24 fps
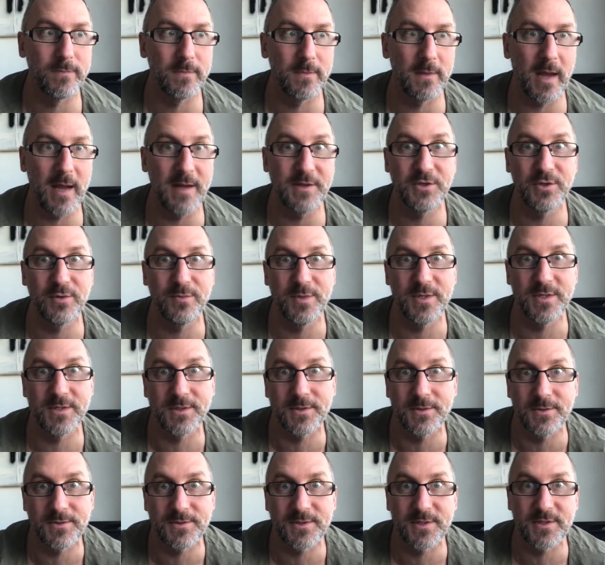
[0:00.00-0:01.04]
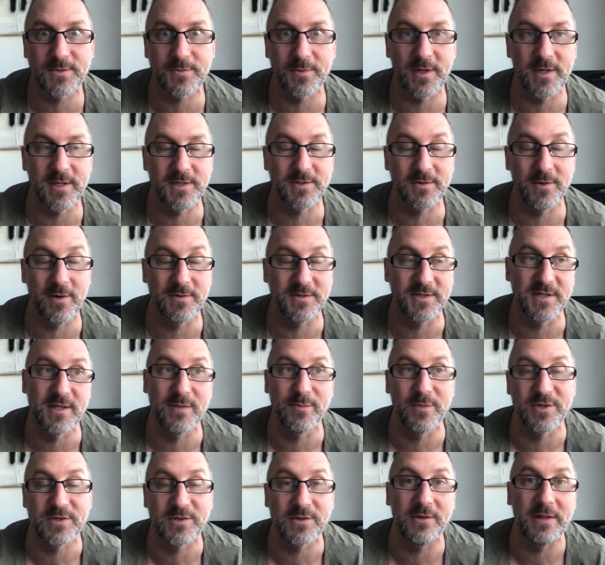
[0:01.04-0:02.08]
I do musicals as well, so I was in the
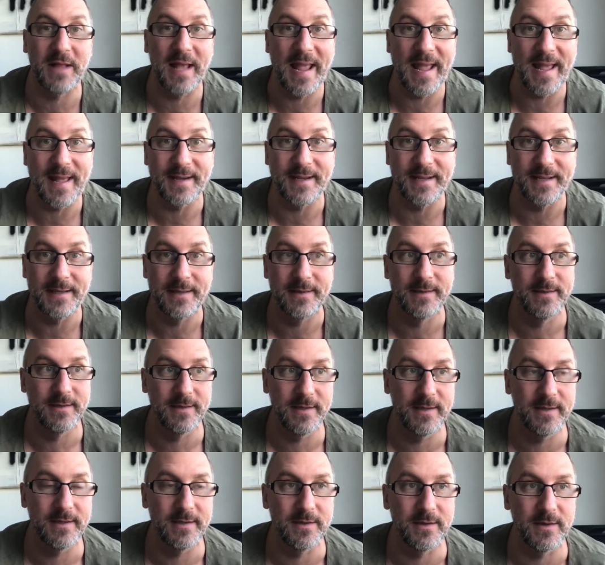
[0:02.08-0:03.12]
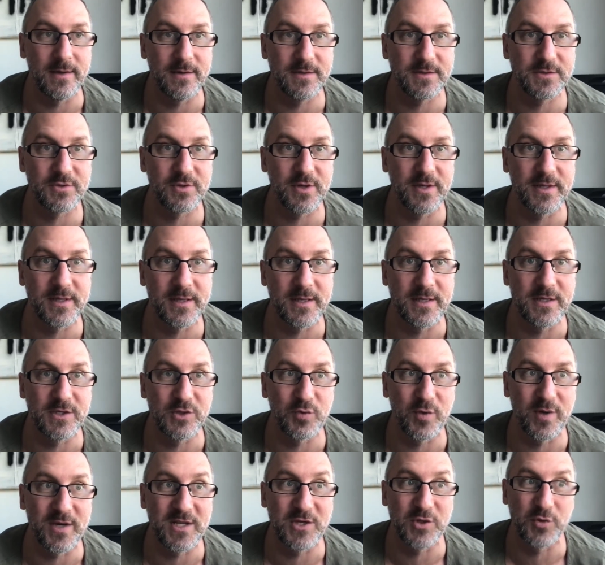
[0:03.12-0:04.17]
musical Annie in Australia in
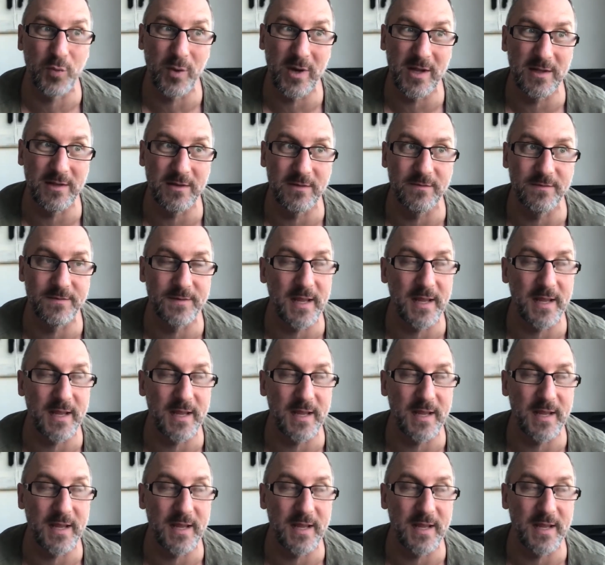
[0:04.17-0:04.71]
2012.